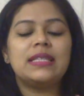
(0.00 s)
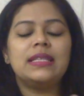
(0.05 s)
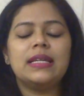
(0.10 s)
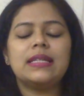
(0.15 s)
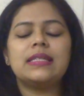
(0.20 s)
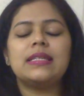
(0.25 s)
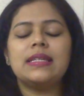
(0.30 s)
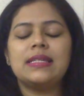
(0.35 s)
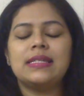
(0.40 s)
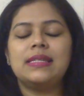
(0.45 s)

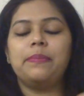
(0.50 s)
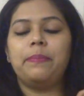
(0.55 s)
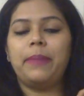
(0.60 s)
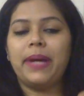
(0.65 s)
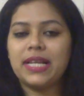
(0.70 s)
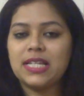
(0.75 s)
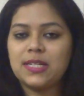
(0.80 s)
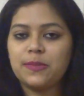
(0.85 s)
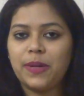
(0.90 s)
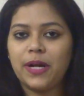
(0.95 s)
This is the
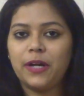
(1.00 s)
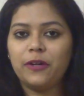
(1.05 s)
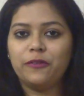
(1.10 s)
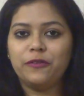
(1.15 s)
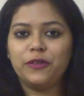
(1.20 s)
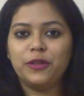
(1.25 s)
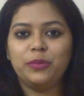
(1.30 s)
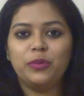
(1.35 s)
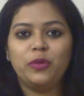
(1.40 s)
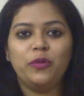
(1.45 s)
best part
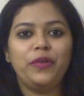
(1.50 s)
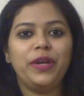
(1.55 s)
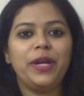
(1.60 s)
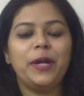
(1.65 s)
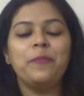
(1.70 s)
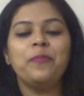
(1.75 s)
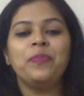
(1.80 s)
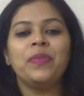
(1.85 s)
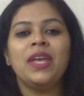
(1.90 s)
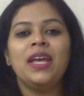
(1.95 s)
of the
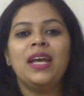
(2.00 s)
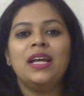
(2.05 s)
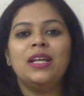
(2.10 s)
movie,